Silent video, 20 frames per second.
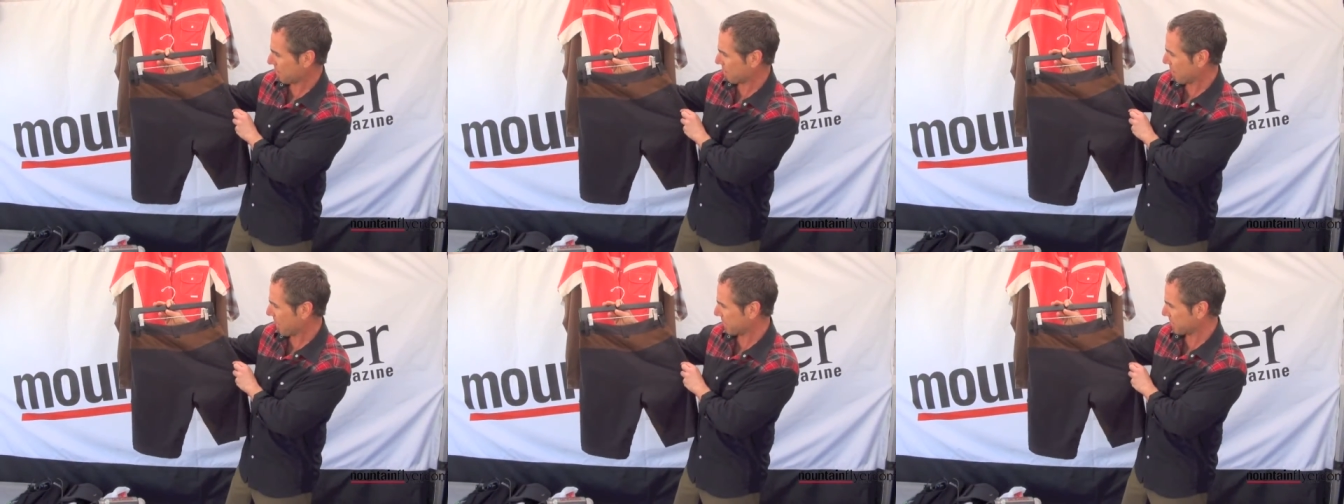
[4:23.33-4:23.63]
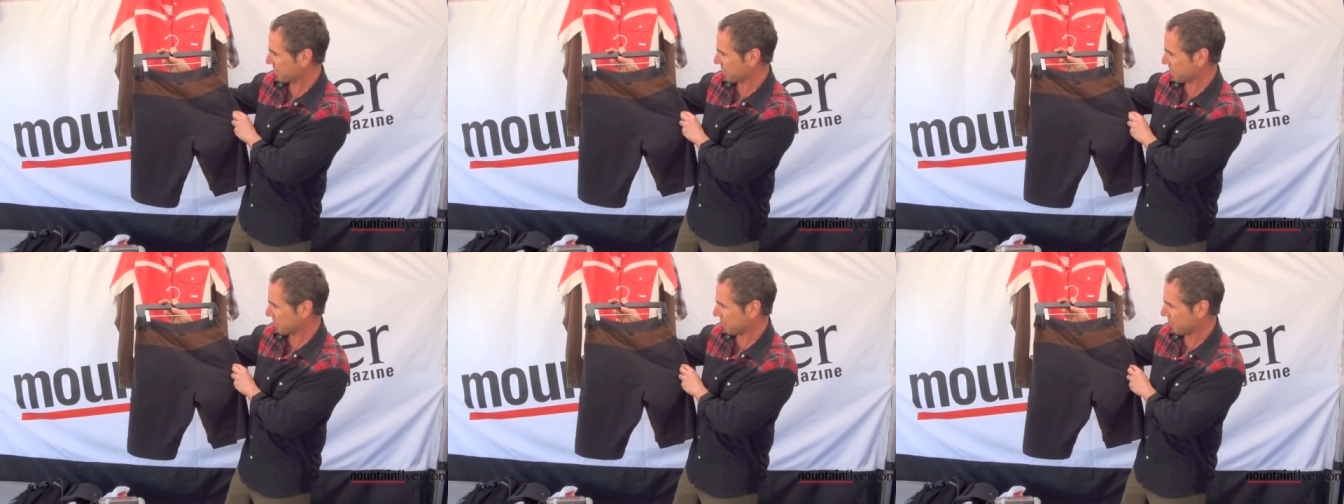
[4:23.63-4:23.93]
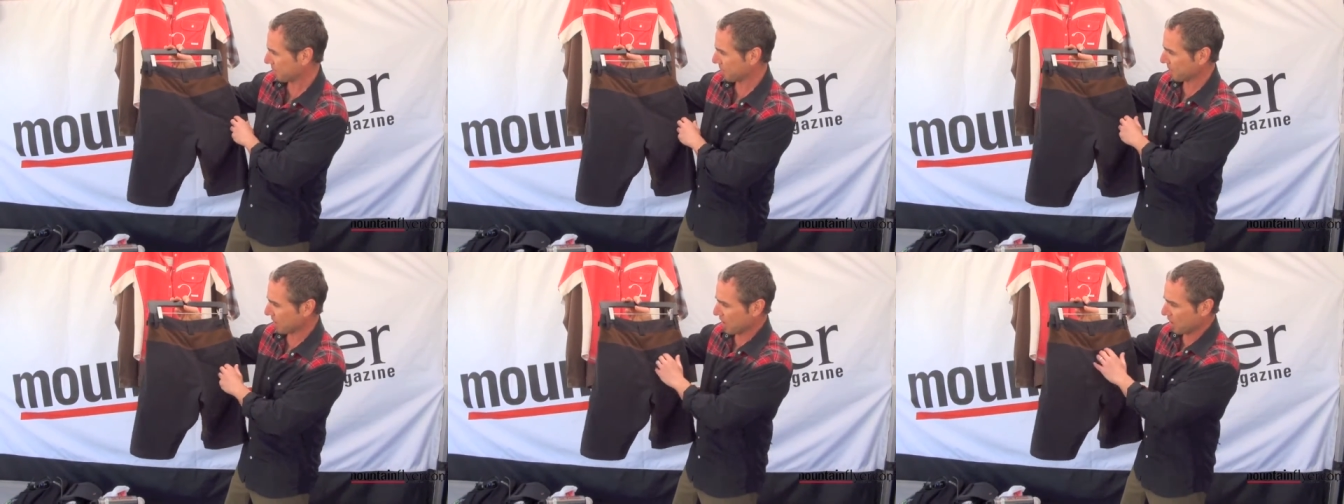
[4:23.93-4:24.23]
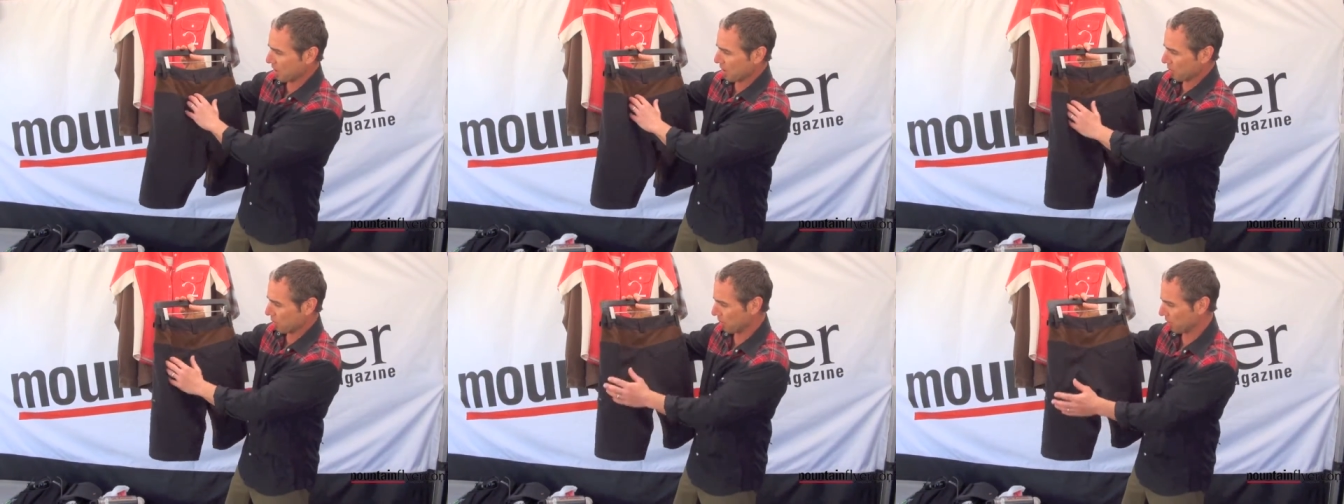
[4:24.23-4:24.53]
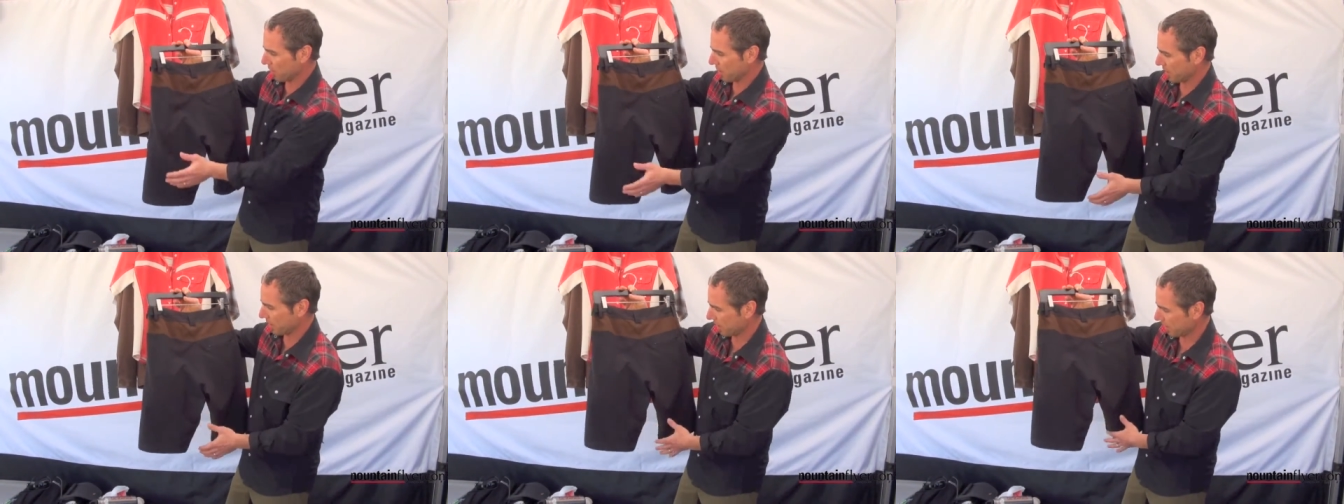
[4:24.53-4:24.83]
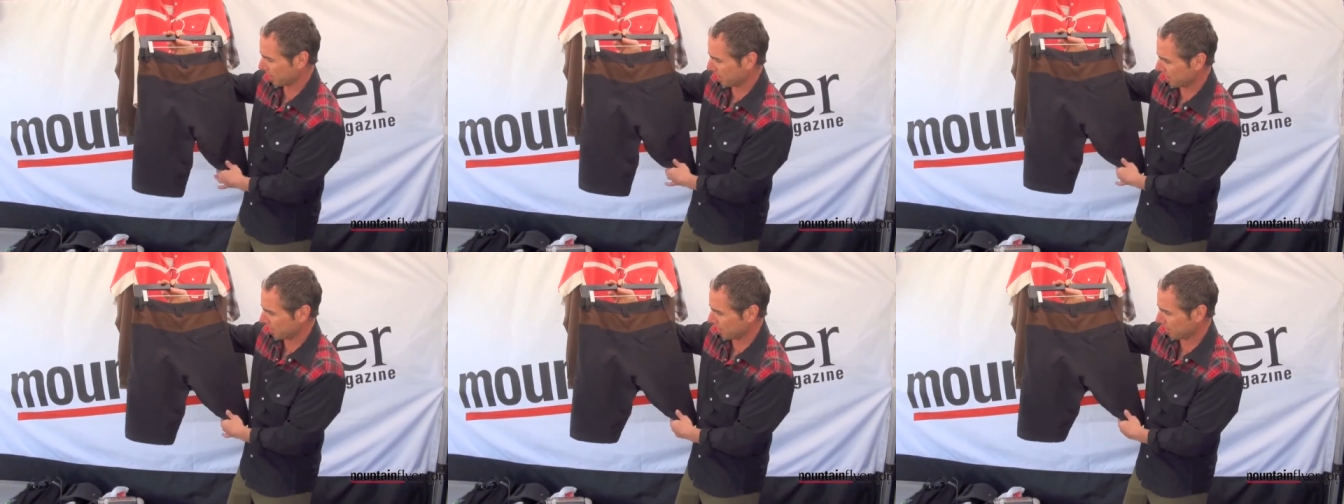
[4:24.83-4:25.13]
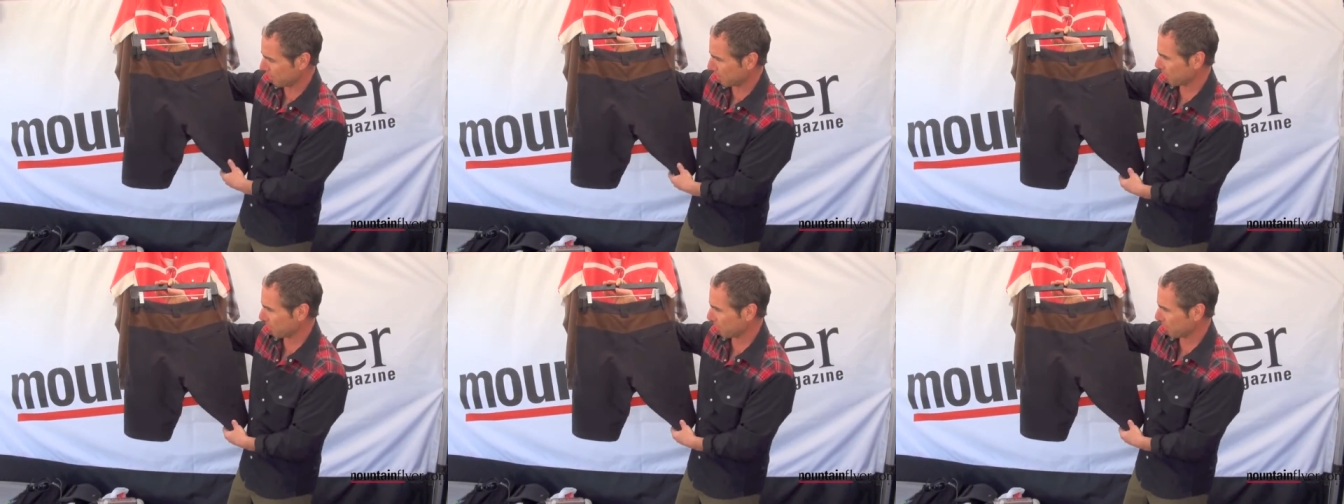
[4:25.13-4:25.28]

the bicycle. Really clean,